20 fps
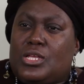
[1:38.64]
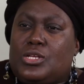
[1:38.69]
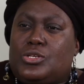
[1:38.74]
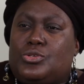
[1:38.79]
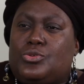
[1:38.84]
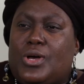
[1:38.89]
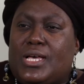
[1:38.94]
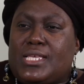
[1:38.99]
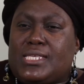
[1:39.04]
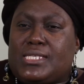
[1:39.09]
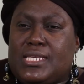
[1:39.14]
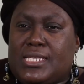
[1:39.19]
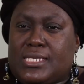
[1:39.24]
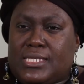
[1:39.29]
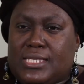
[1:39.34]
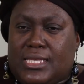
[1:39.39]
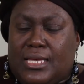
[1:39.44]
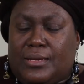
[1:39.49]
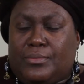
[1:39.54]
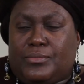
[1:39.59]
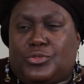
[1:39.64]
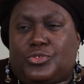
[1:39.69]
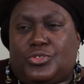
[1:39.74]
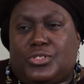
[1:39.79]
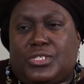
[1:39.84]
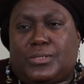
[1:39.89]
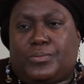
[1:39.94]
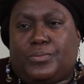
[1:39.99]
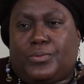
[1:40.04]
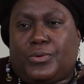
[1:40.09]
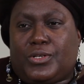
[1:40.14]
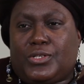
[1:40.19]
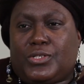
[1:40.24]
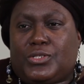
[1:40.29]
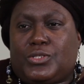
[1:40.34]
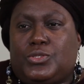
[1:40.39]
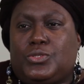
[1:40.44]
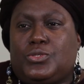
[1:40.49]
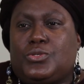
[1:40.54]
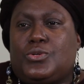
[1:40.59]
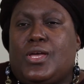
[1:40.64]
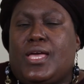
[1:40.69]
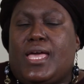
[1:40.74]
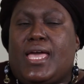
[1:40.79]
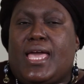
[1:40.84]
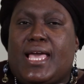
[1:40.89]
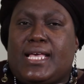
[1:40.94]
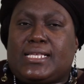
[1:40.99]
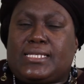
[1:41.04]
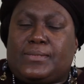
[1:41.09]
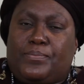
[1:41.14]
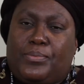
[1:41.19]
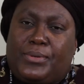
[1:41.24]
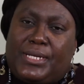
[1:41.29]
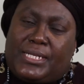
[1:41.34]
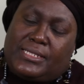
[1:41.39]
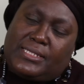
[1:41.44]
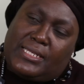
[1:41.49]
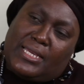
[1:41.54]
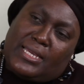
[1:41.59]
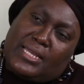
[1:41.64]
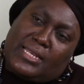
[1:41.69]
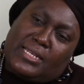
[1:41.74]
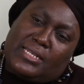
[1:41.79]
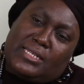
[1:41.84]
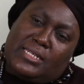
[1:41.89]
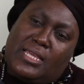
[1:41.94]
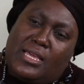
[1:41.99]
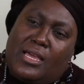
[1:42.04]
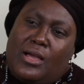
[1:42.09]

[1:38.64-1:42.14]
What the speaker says: to assist them to respond to expected